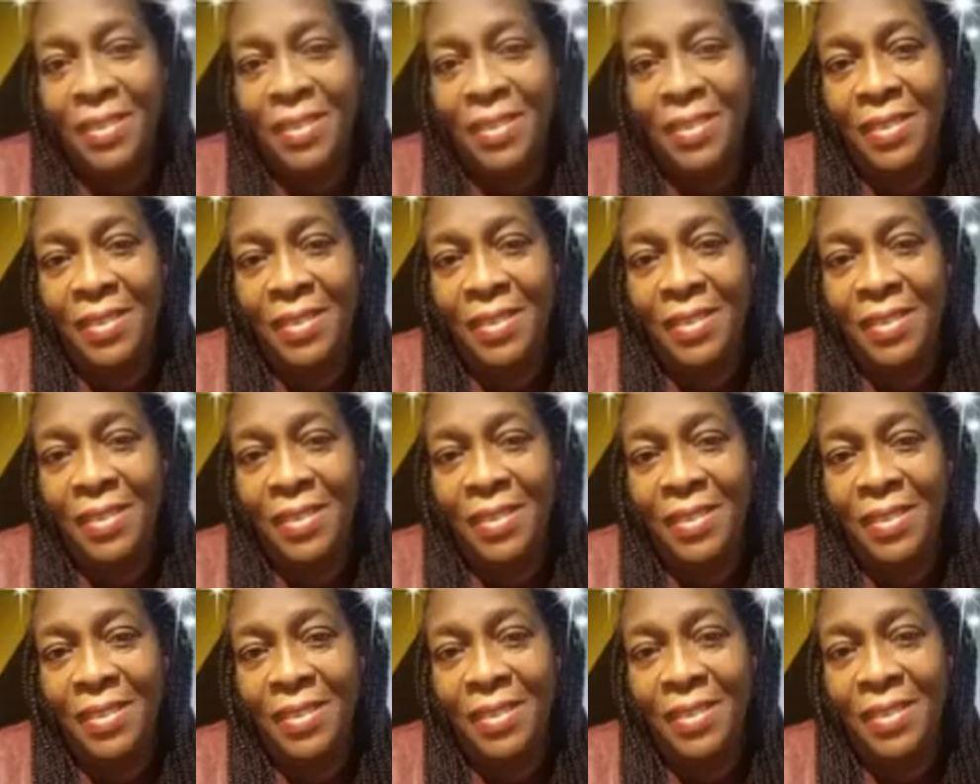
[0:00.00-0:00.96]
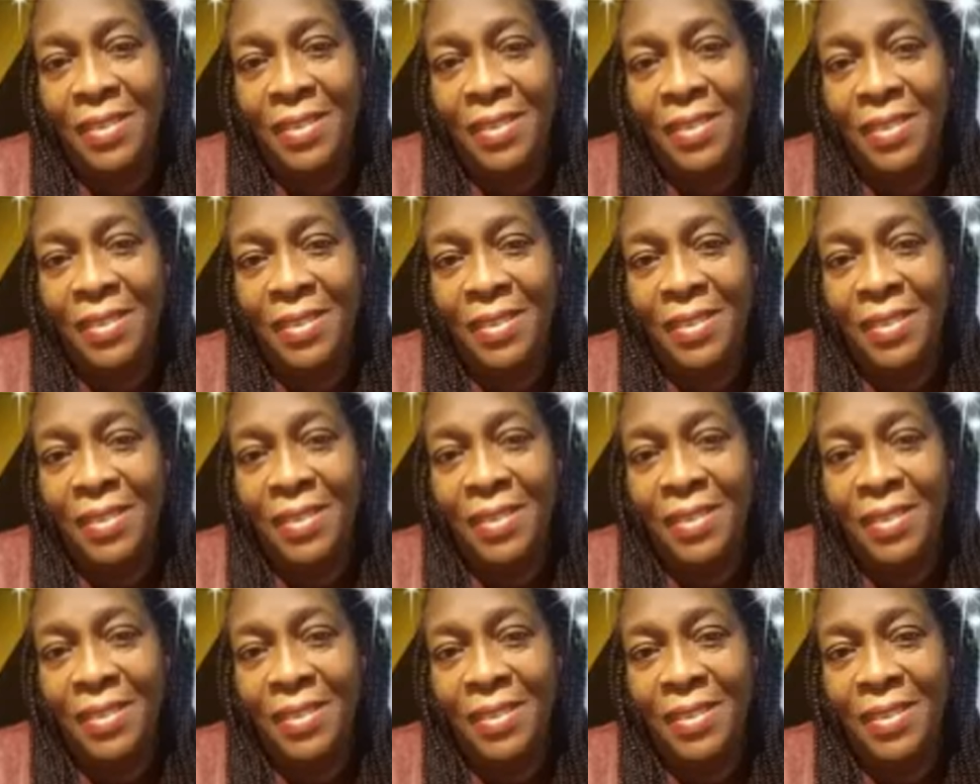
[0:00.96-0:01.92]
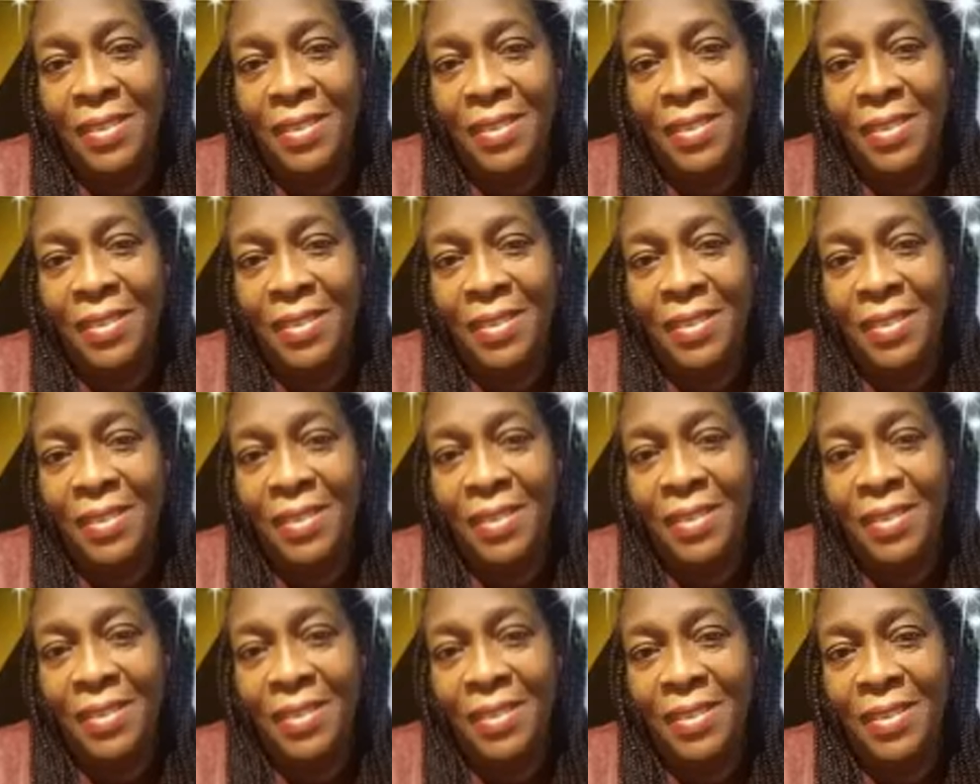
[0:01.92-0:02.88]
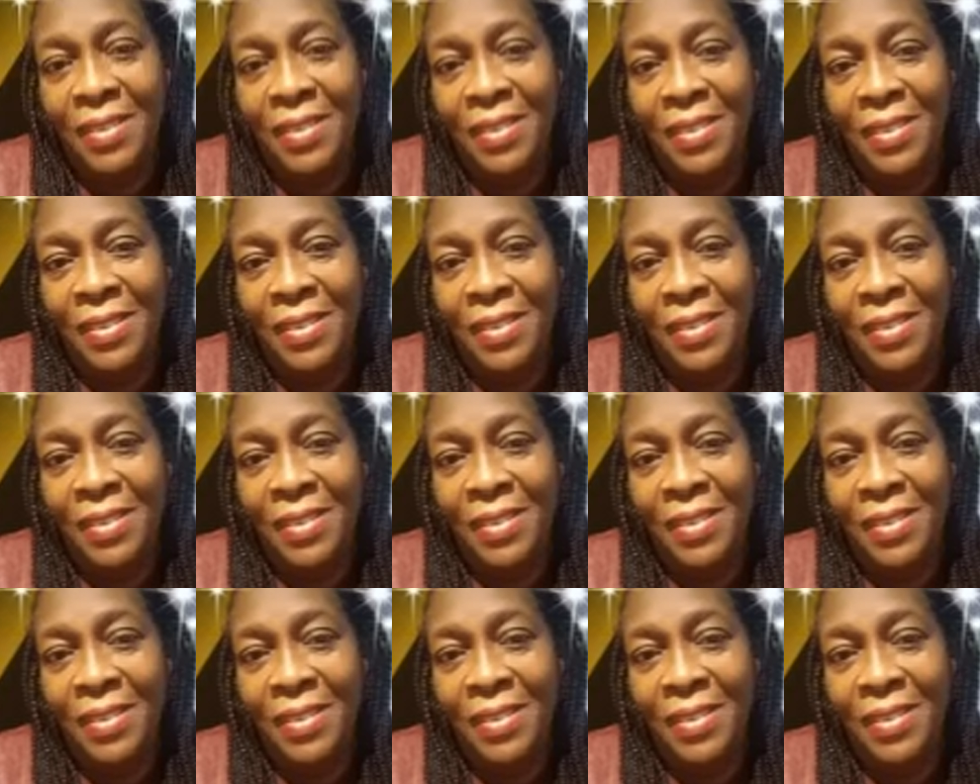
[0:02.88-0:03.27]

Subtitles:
[no speech]